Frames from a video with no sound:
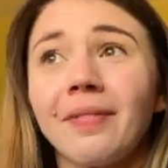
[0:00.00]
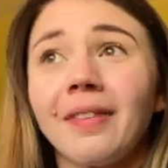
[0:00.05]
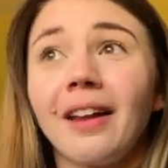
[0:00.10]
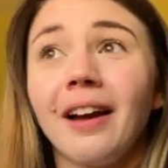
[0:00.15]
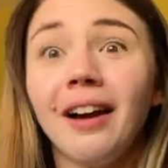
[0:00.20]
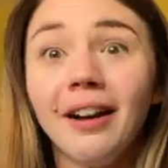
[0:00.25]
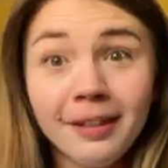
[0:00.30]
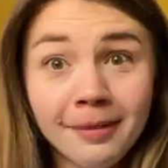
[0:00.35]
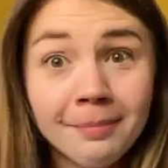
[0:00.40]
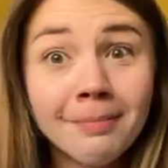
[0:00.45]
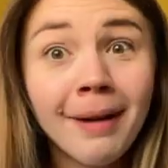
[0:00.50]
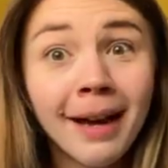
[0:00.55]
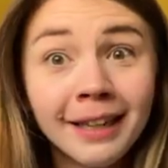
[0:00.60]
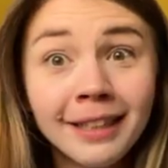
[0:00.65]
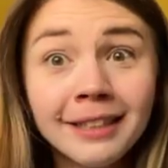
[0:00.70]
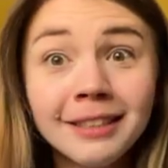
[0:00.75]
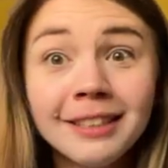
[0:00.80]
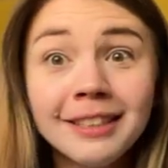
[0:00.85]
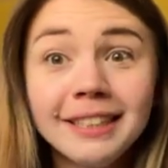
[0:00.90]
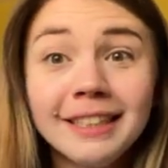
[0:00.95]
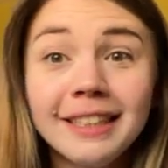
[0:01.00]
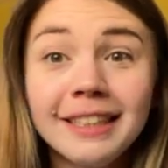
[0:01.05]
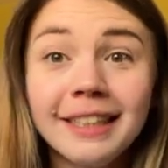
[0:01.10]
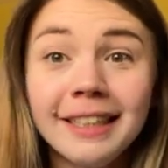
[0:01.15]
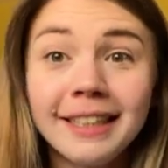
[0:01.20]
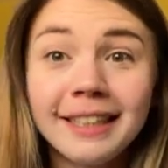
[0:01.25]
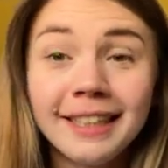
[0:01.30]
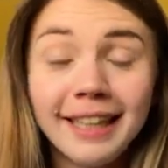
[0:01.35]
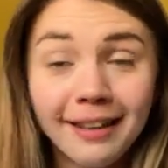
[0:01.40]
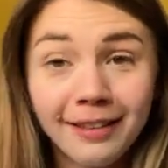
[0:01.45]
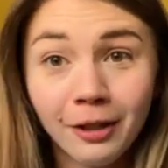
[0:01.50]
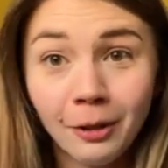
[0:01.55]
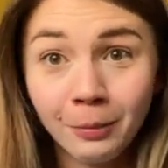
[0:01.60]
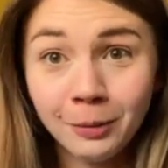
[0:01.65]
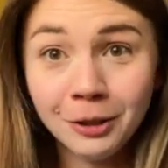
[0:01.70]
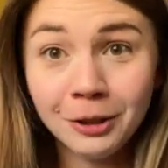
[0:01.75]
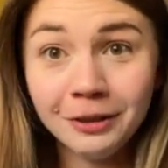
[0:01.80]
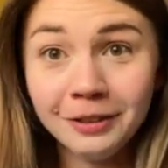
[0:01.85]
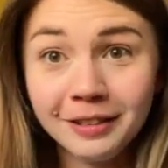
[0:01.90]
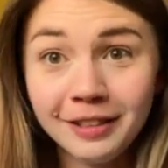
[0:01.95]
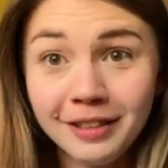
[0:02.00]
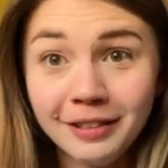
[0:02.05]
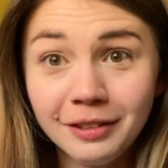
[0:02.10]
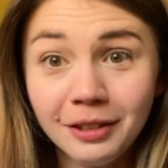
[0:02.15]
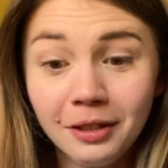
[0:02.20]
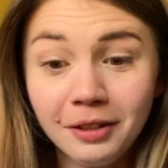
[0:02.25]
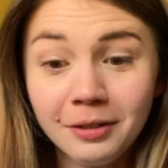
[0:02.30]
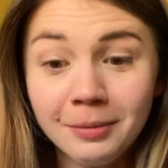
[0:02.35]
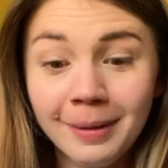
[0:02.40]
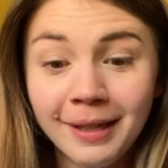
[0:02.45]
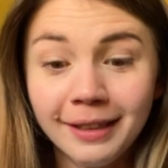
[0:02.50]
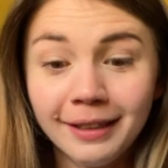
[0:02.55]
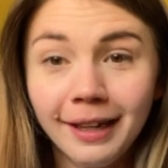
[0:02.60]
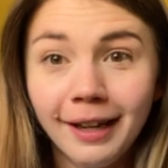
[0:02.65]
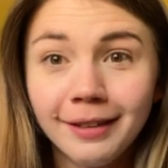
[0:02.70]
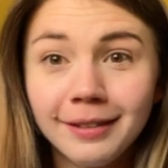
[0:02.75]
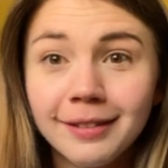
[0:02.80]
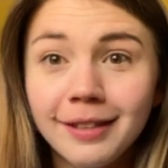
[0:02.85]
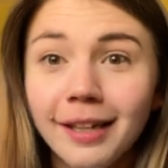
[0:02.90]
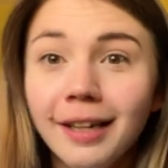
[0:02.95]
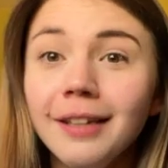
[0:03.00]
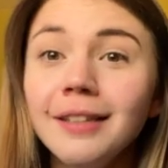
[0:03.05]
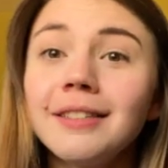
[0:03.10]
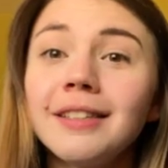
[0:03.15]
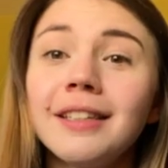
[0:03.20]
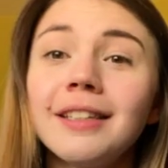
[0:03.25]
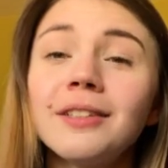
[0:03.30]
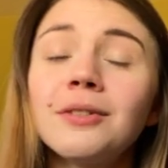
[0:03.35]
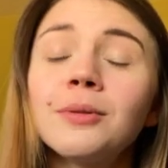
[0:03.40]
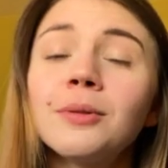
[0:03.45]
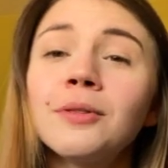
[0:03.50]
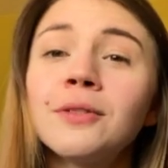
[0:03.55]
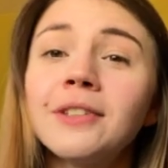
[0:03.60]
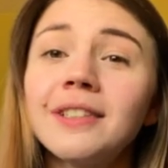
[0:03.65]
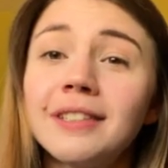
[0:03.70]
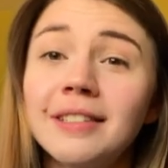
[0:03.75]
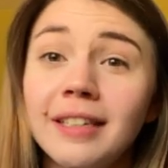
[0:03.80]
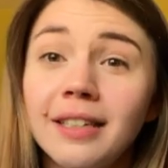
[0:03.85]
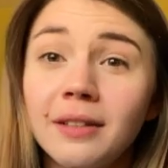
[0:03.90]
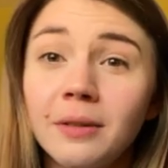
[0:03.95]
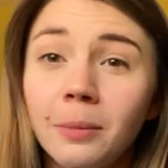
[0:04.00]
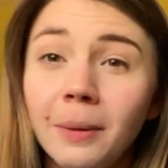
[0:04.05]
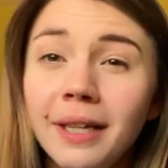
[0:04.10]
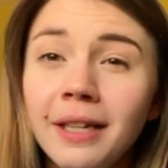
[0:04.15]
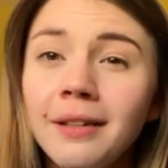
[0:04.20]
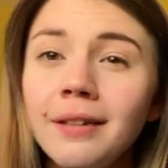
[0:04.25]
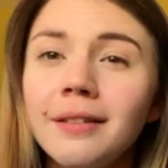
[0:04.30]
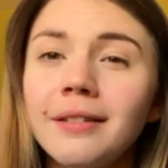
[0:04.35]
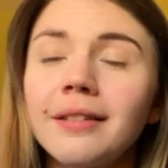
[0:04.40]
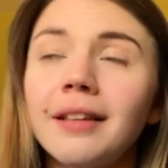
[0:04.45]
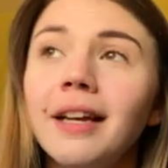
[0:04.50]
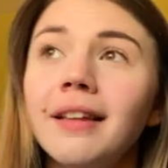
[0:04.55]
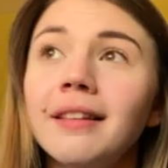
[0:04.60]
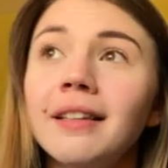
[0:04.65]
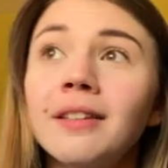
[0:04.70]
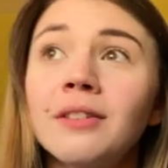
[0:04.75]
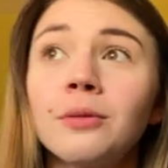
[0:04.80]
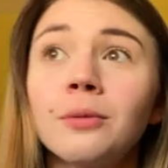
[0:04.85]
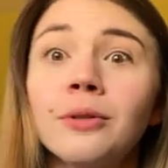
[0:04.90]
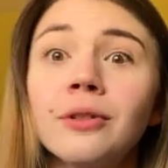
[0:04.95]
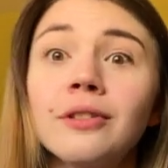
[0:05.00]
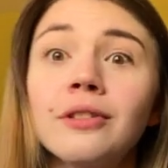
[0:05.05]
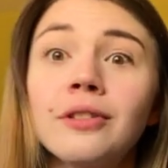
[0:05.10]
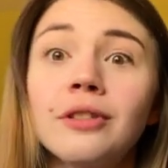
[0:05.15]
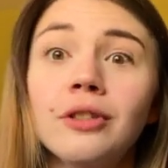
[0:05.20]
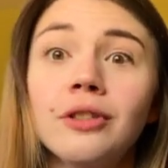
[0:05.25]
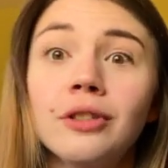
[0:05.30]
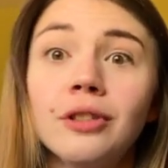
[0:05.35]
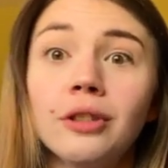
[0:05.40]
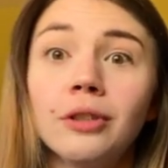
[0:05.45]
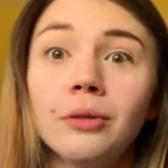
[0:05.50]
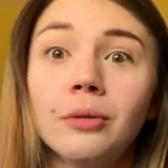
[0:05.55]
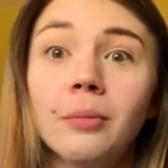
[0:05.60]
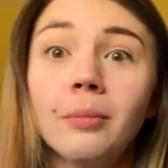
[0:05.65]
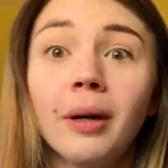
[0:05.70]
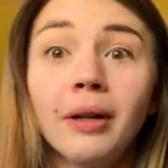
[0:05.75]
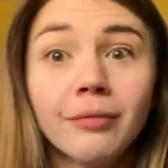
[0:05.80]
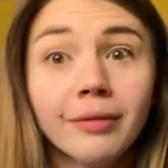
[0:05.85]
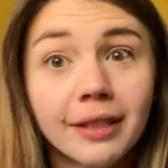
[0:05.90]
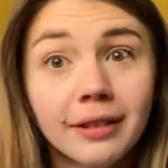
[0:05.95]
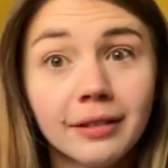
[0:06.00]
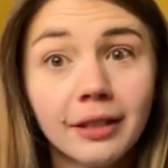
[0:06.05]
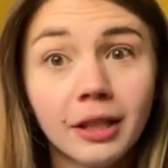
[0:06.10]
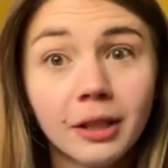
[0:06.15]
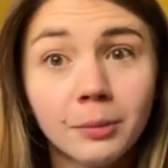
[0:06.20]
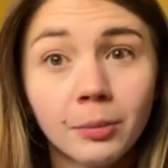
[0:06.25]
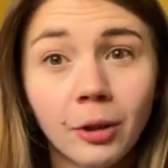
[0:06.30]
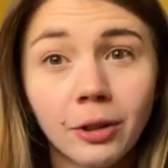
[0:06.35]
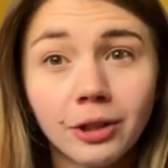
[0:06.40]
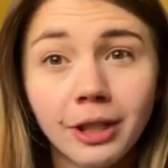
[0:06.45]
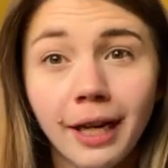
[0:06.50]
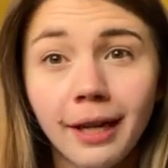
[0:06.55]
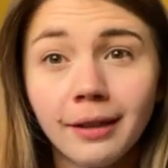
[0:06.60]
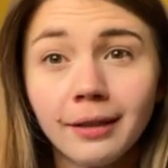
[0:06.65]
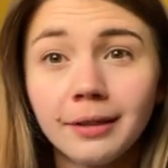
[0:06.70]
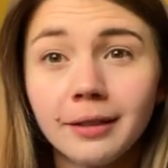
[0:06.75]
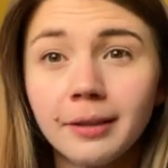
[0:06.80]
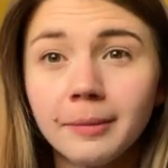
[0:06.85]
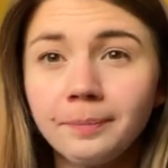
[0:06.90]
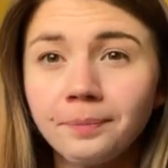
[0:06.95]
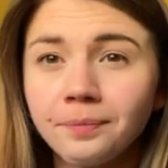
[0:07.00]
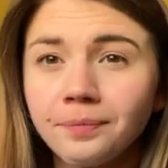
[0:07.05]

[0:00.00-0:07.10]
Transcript: I managed to get the opportunity to go to Madagascar. So this was for 6 weeks, and this was to do my research project.